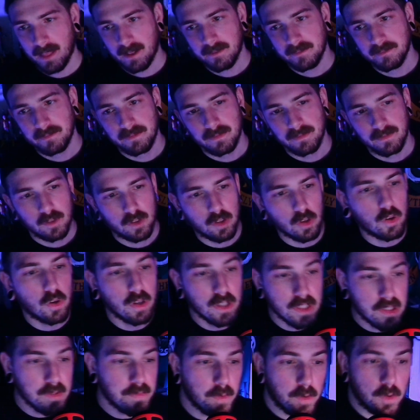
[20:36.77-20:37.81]
So
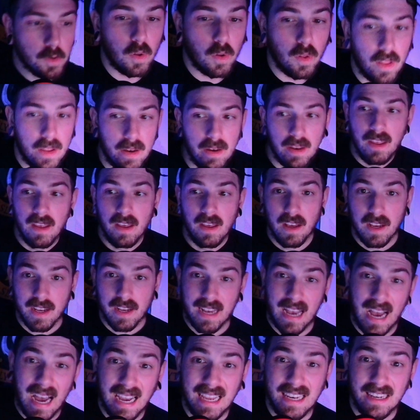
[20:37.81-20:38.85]
Christopher Nolan
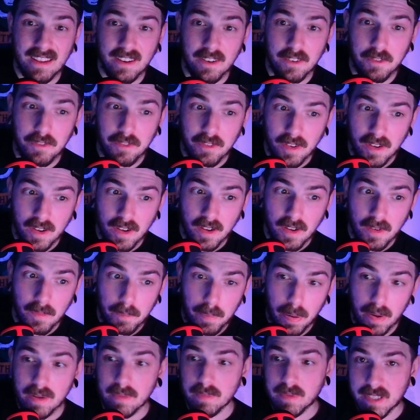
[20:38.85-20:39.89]
kind of put
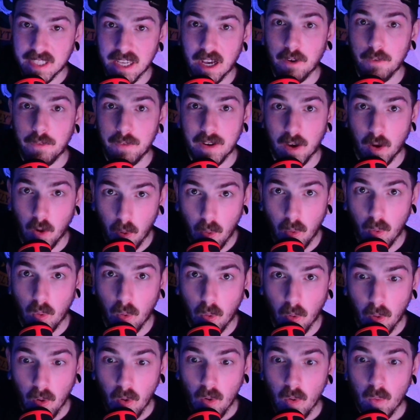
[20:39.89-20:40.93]
himself in a
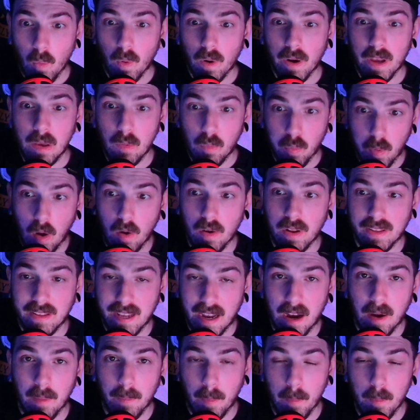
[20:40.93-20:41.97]
hole where he wrote a
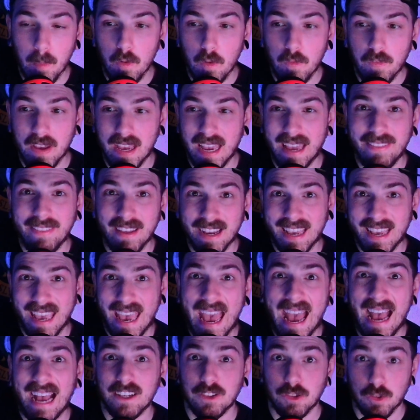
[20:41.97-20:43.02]
terrible movie and then
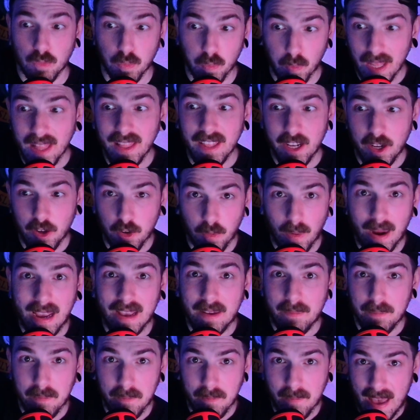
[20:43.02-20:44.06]
cast really great
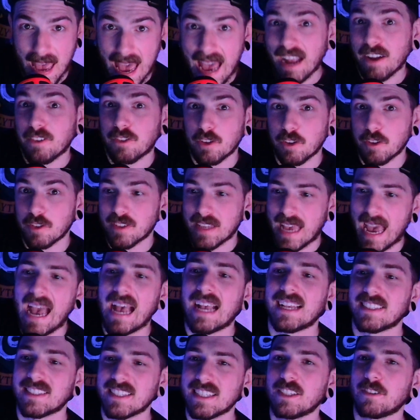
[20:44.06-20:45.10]
actors as
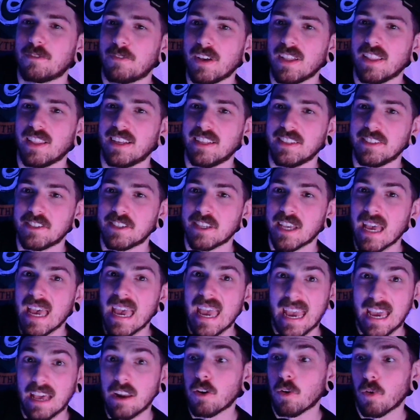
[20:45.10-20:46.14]
these villains
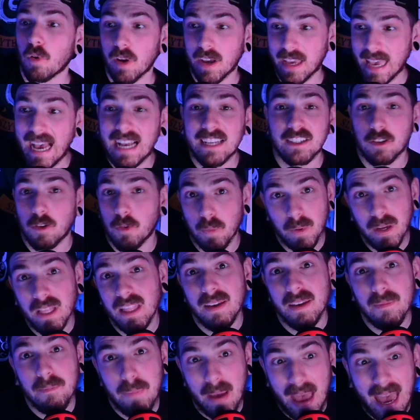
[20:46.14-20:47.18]
and cast a really
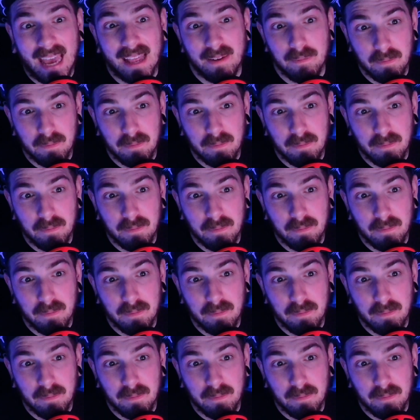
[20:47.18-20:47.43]
bad